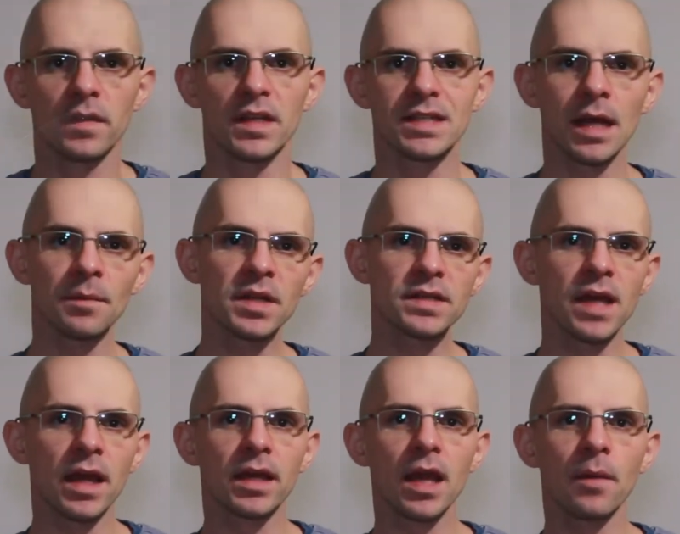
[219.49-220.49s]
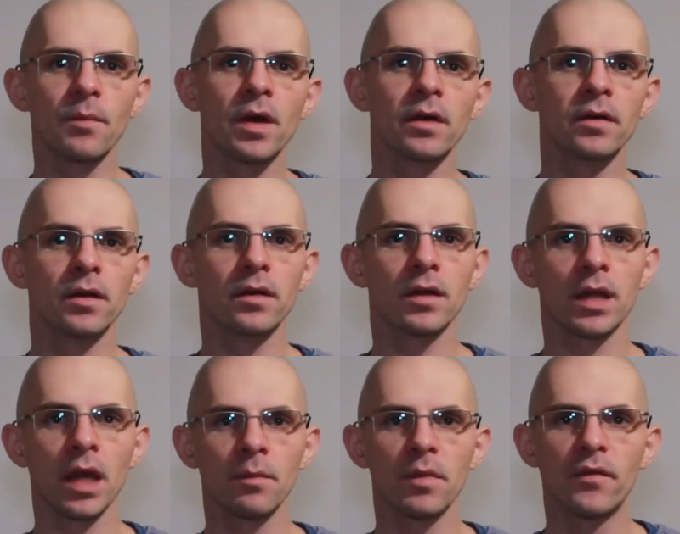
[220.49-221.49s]
The same design can
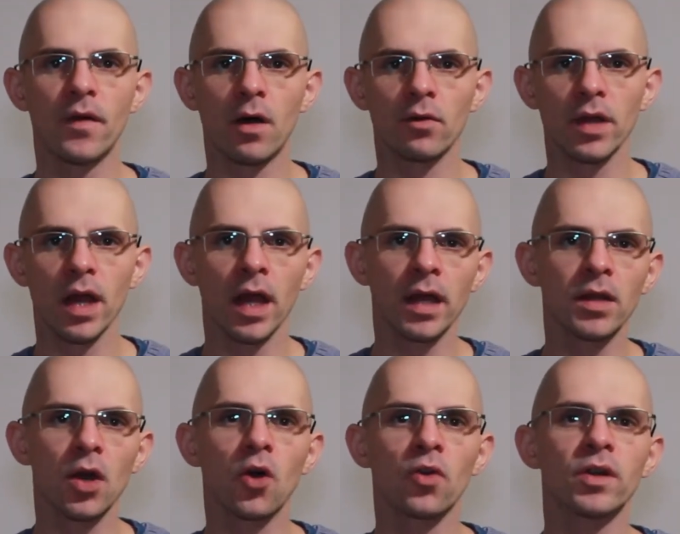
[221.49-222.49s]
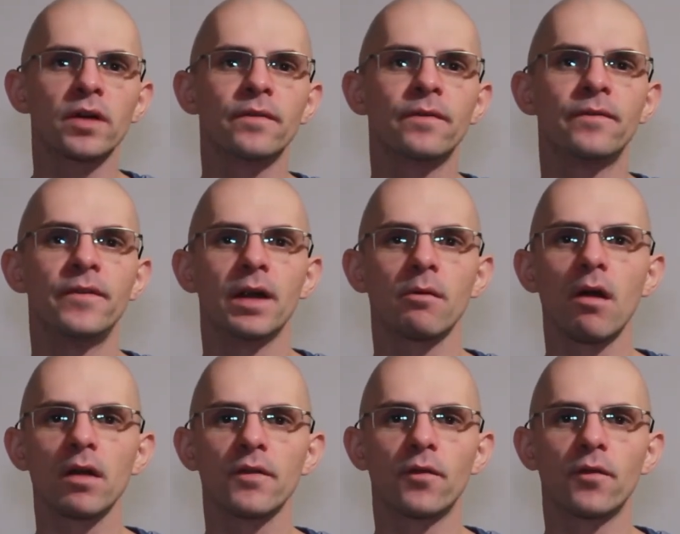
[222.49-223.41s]
be found on the Ferrari